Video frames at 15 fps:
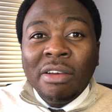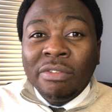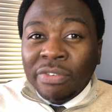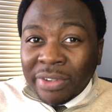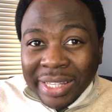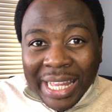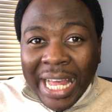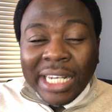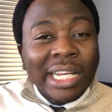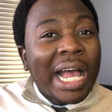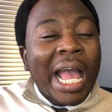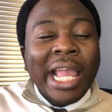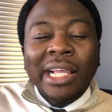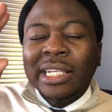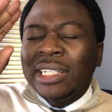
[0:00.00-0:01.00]
For that,
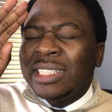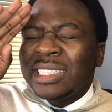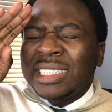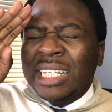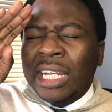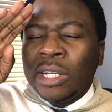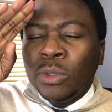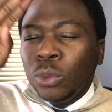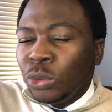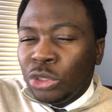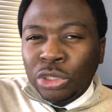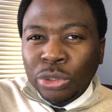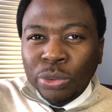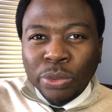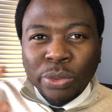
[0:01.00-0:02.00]
I
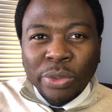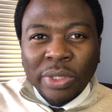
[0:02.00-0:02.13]
salute you.